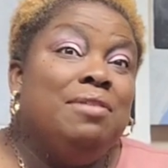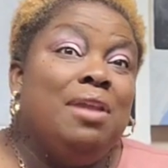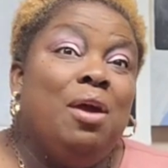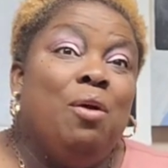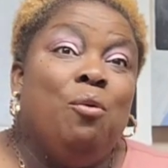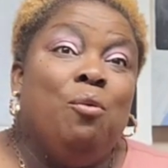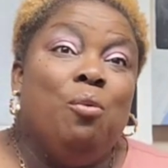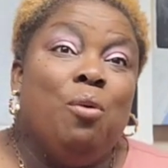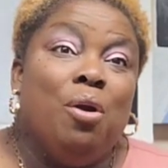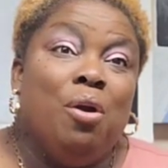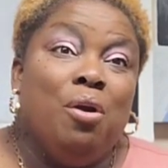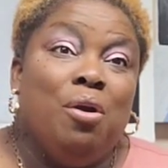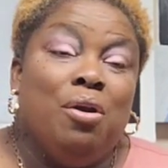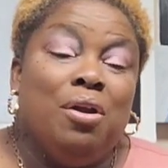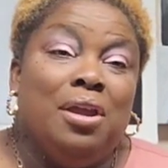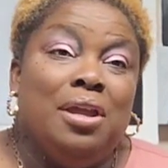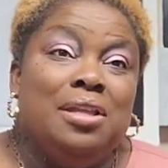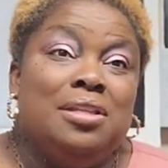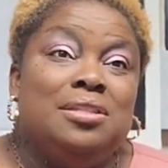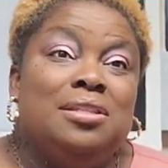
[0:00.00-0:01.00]
at
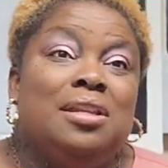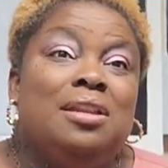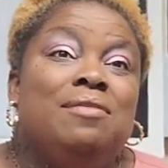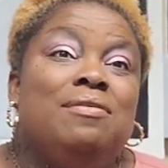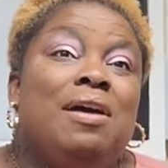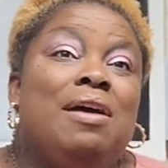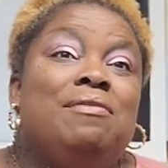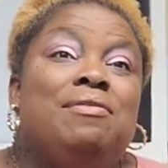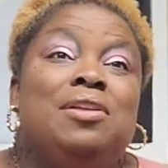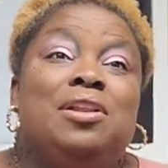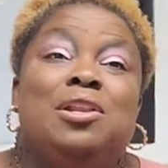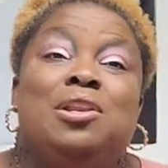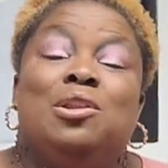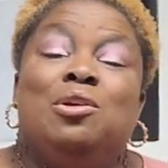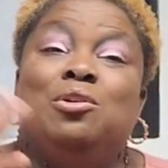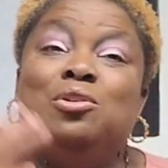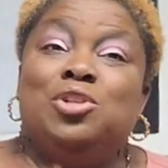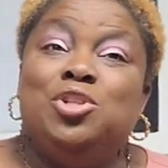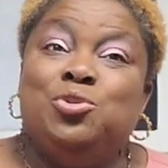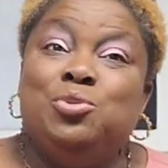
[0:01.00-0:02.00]
work, instead of having
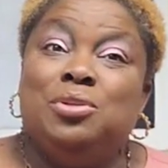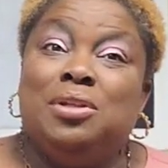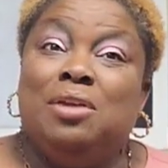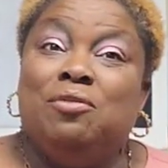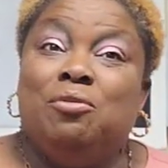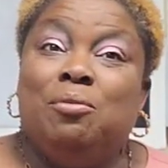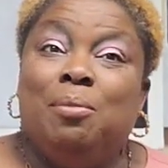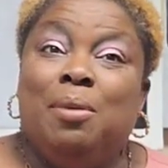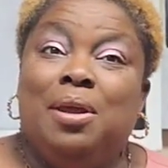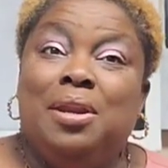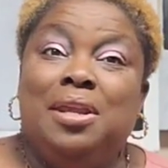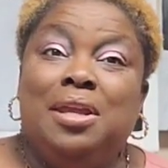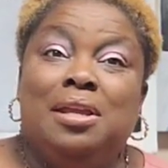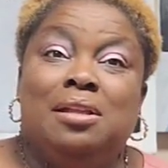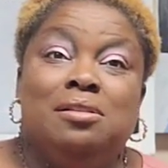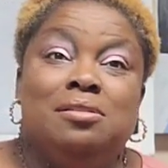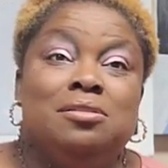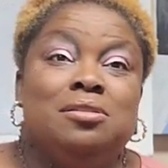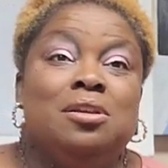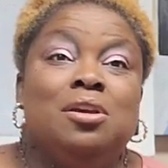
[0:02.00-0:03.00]
lunch with everybody
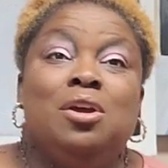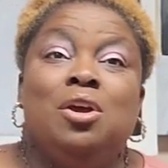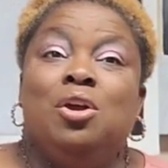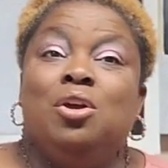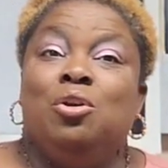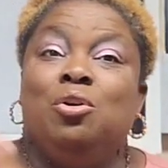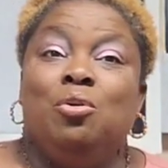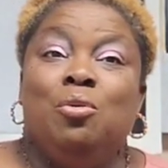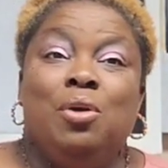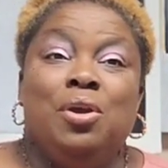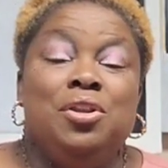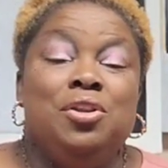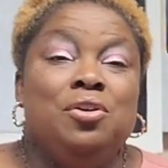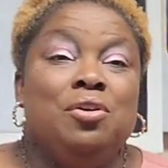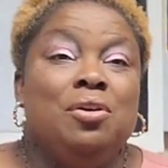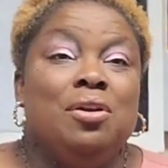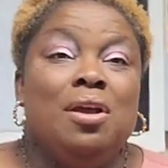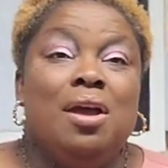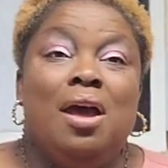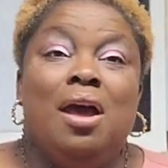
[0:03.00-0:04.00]
else, go in
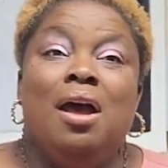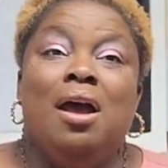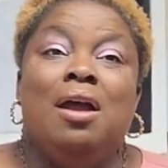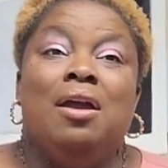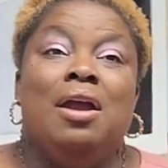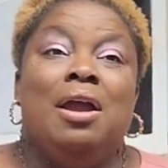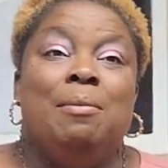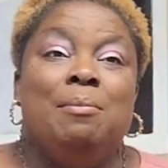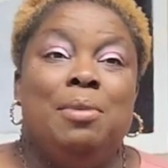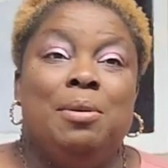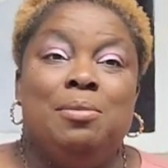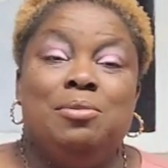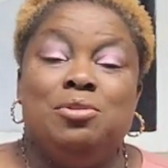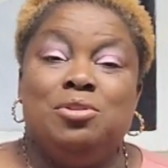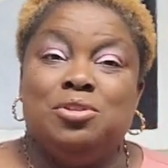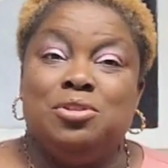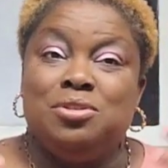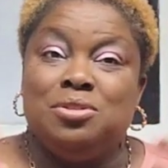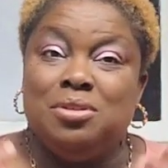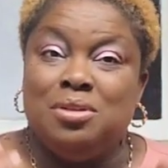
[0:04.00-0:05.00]
your car and maybe
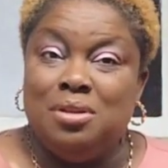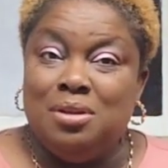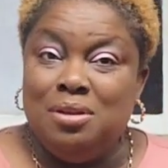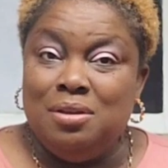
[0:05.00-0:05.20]
just